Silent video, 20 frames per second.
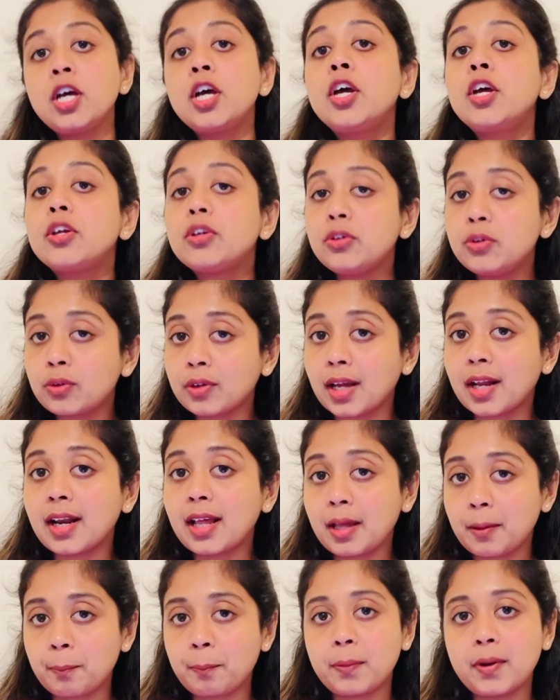you can
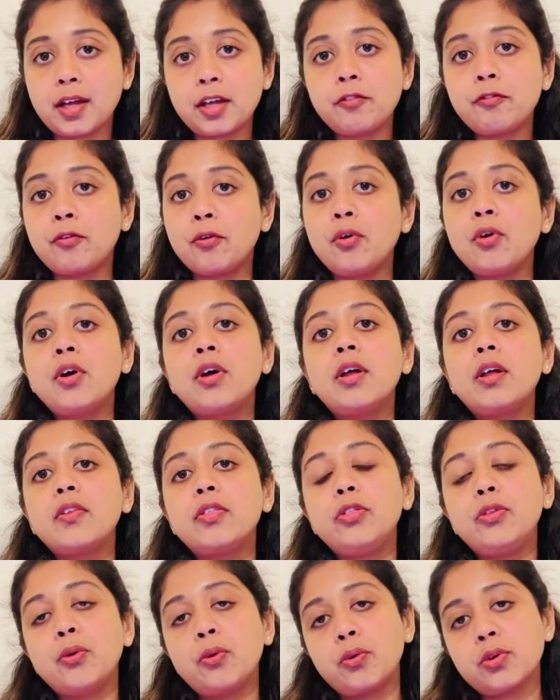apply for
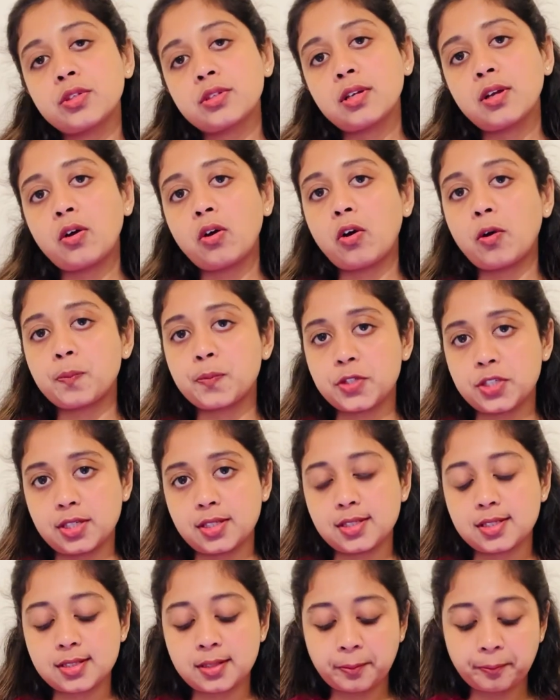those options.